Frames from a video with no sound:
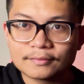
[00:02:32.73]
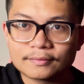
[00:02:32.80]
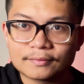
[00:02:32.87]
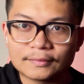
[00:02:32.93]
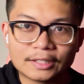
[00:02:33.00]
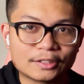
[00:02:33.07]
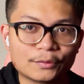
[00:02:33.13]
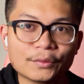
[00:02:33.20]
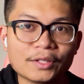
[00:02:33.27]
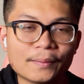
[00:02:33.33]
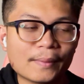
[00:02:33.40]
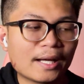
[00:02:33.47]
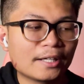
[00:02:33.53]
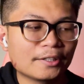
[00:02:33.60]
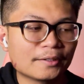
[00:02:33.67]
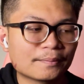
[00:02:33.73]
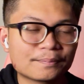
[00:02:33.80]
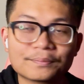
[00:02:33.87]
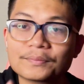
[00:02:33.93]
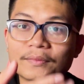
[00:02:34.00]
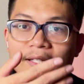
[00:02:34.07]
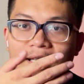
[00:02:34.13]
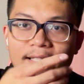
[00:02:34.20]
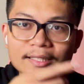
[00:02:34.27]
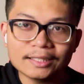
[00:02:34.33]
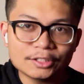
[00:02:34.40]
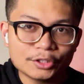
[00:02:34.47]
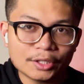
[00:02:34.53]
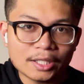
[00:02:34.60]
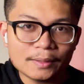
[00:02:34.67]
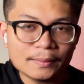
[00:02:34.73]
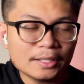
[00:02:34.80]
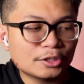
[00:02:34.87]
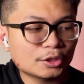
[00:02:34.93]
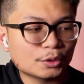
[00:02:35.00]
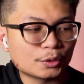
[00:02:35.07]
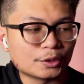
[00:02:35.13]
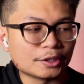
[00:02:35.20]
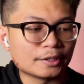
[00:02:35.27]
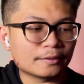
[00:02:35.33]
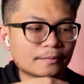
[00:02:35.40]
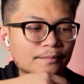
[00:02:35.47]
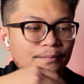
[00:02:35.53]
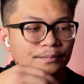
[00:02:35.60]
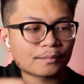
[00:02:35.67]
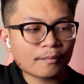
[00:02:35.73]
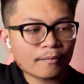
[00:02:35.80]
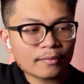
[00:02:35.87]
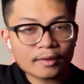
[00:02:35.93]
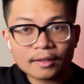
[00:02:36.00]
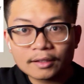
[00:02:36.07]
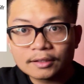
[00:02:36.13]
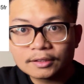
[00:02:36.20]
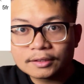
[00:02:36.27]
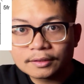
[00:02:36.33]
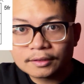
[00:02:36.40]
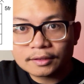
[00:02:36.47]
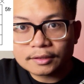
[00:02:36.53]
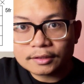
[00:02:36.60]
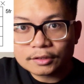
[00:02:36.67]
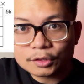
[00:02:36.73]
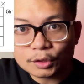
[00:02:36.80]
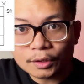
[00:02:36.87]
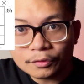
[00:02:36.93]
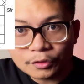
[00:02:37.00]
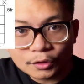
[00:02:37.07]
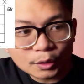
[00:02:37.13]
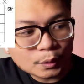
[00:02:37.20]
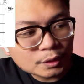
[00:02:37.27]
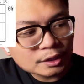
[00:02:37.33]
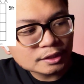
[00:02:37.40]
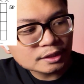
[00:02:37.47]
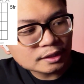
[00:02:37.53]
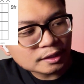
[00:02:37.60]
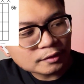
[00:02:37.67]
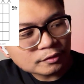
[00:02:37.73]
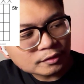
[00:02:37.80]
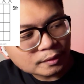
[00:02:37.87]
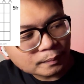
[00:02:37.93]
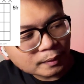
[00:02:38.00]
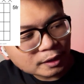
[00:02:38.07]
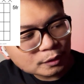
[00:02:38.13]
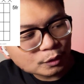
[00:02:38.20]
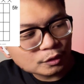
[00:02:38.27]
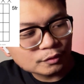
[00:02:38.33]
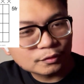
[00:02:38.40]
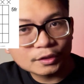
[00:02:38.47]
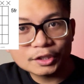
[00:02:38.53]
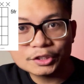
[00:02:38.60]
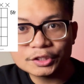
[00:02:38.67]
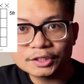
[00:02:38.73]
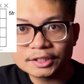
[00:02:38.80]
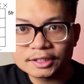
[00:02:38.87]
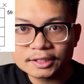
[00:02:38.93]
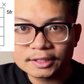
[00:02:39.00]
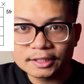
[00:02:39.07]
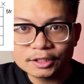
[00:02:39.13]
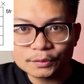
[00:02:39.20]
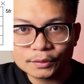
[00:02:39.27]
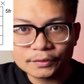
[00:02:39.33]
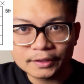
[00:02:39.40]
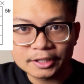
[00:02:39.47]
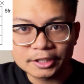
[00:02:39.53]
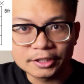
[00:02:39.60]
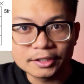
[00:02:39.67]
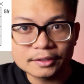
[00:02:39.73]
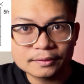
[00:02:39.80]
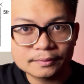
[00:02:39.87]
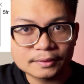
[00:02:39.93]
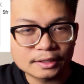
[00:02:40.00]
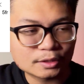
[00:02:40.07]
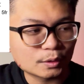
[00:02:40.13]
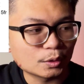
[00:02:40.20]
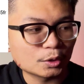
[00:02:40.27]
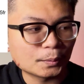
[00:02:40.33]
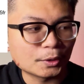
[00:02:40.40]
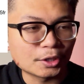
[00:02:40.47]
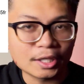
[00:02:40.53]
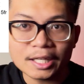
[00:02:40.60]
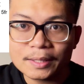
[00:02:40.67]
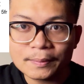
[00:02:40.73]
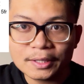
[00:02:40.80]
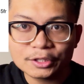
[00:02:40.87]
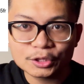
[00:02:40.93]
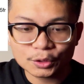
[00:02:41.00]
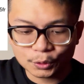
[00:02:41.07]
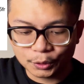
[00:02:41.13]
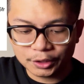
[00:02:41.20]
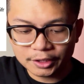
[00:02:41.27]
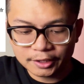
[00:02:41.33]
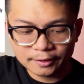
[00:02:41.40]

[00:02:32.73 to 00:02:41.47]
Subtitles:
Doesn't really matter. And that's your A major chord. So if you notice, if the bar chord version is this one right here, that's going to be your A major chord.